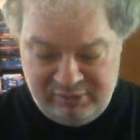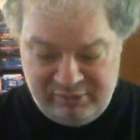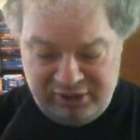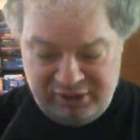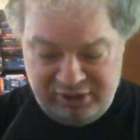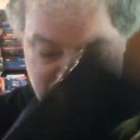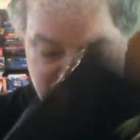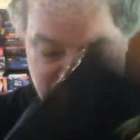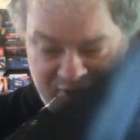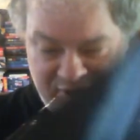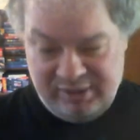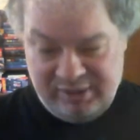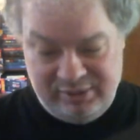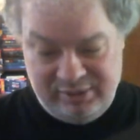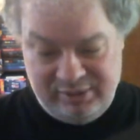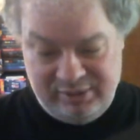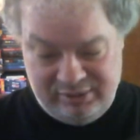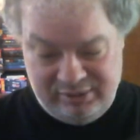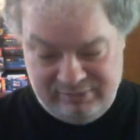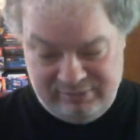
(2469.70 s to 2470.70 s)
Entertainment,
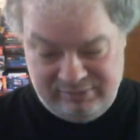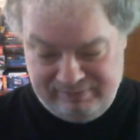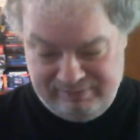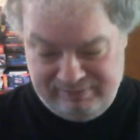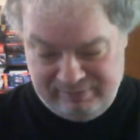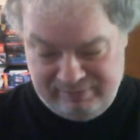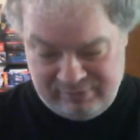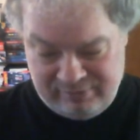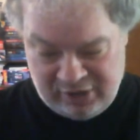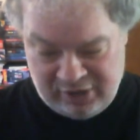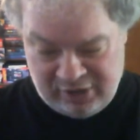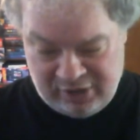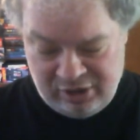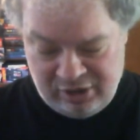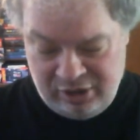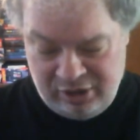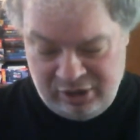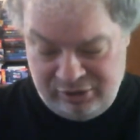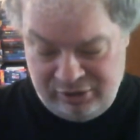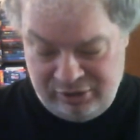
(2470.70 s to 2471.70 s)

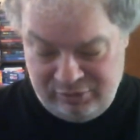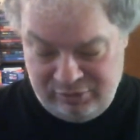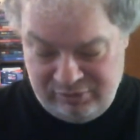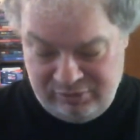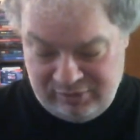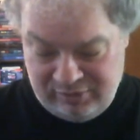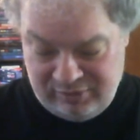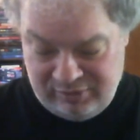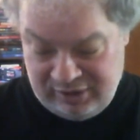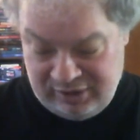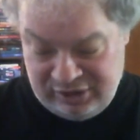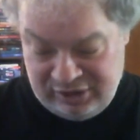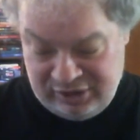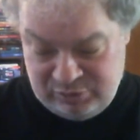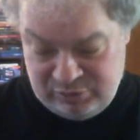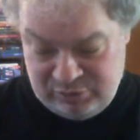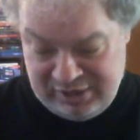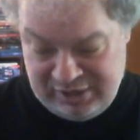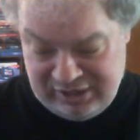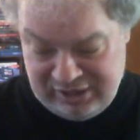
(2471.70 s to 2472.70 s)
although on the
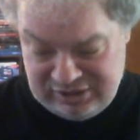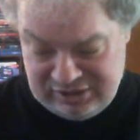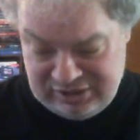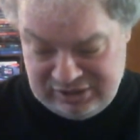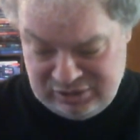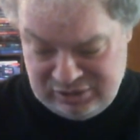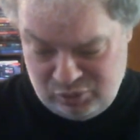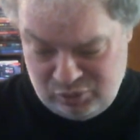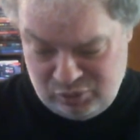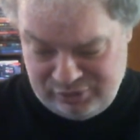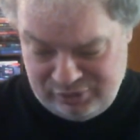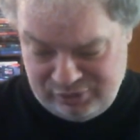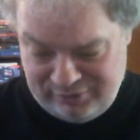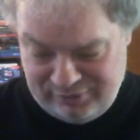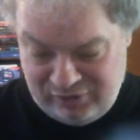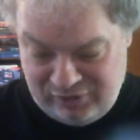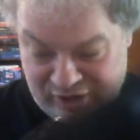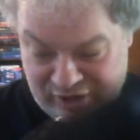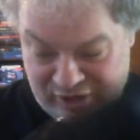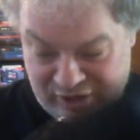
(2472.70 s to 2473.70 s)
spine it says Warner Home
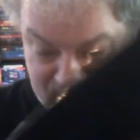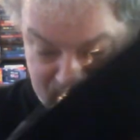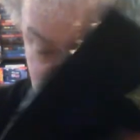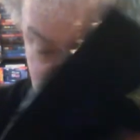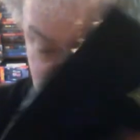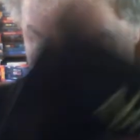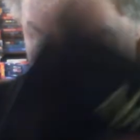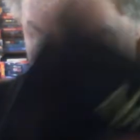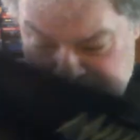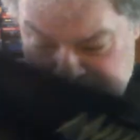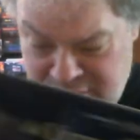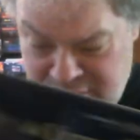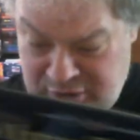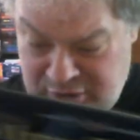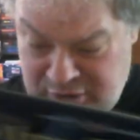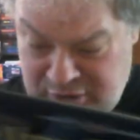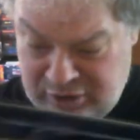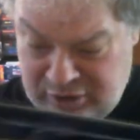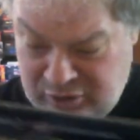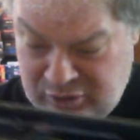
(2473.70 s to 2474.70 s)
Video.
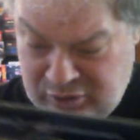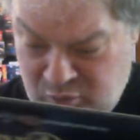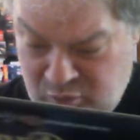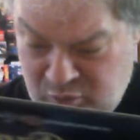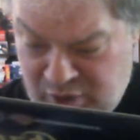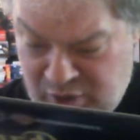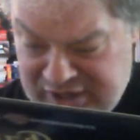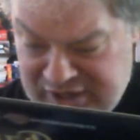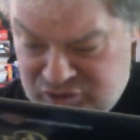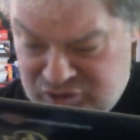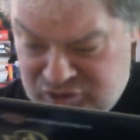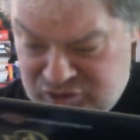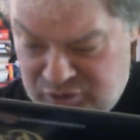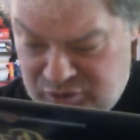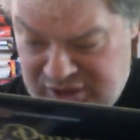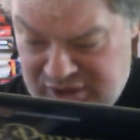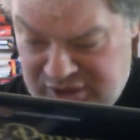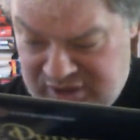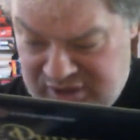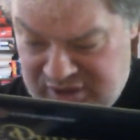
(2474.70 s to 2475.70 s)

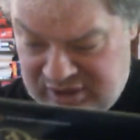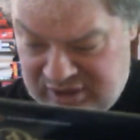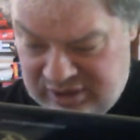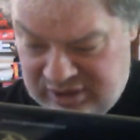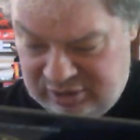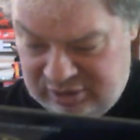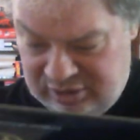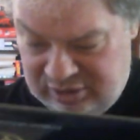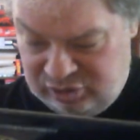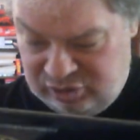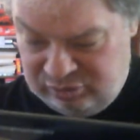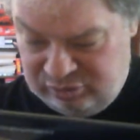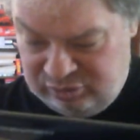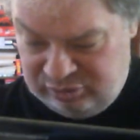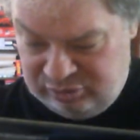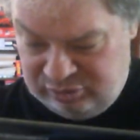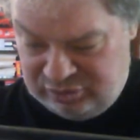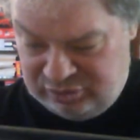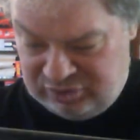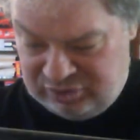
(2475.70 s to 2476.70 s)
Widescreen
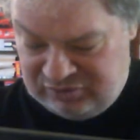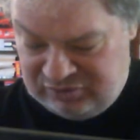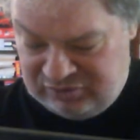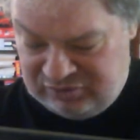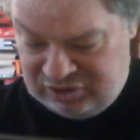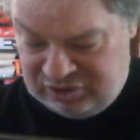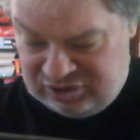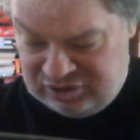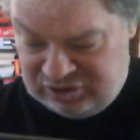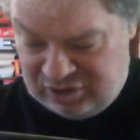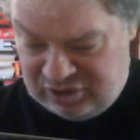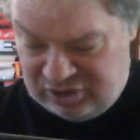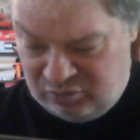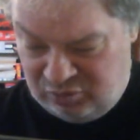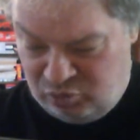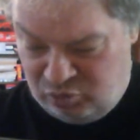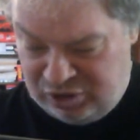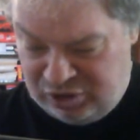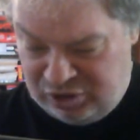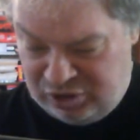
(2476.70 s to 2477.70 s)
preserves its
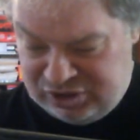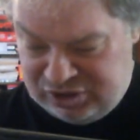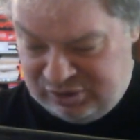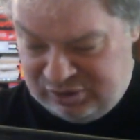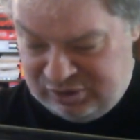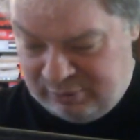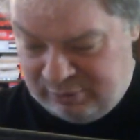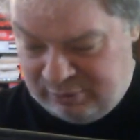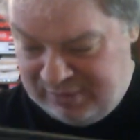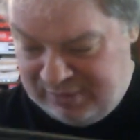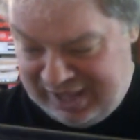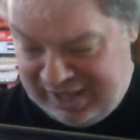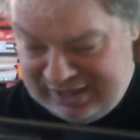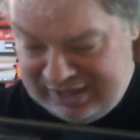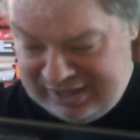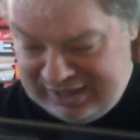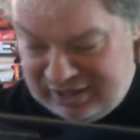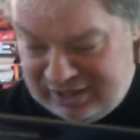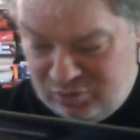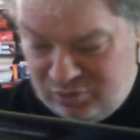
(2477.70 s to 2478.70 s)
original
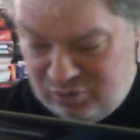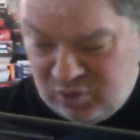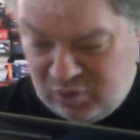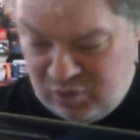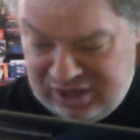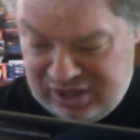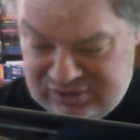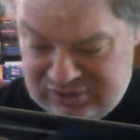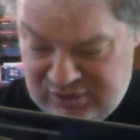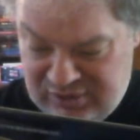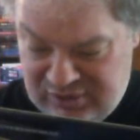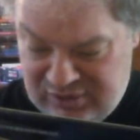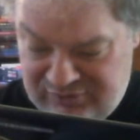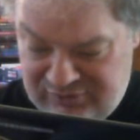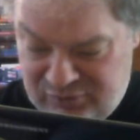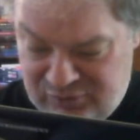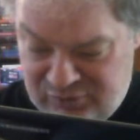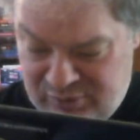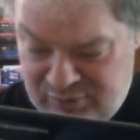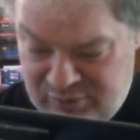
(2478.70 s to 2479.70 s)
matted widescreen
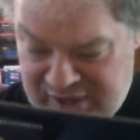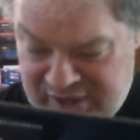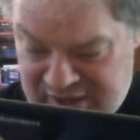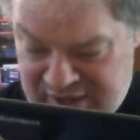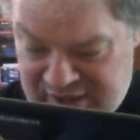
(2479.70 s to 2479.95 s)
format,